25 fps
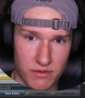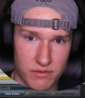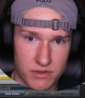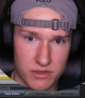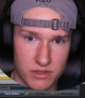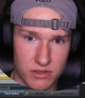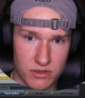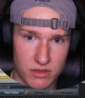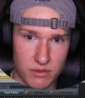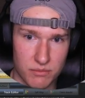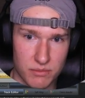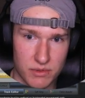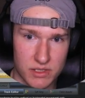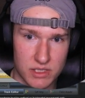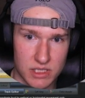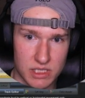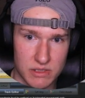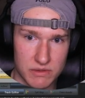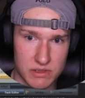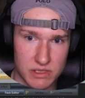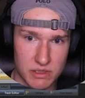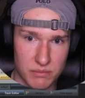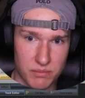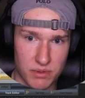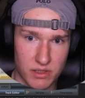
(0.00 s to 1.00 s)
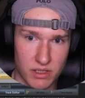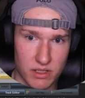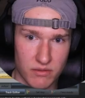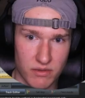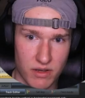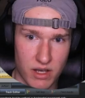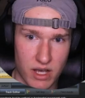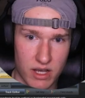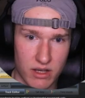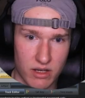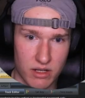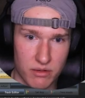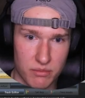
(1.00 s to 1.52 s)
So emissive is above
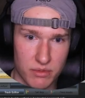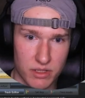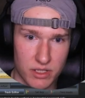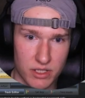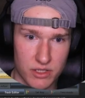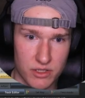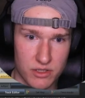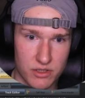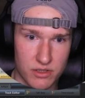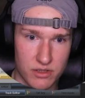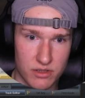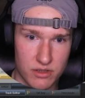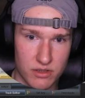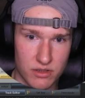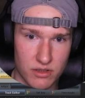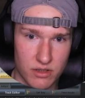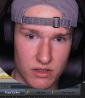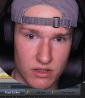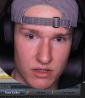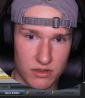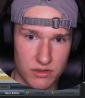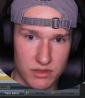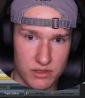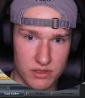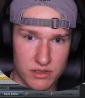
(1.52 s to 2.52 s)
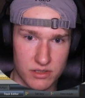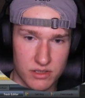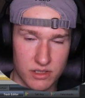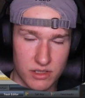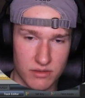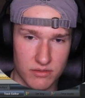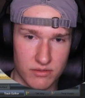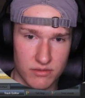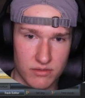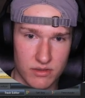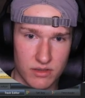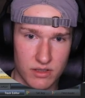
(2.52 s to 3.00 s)
ion mesh, all this stuff.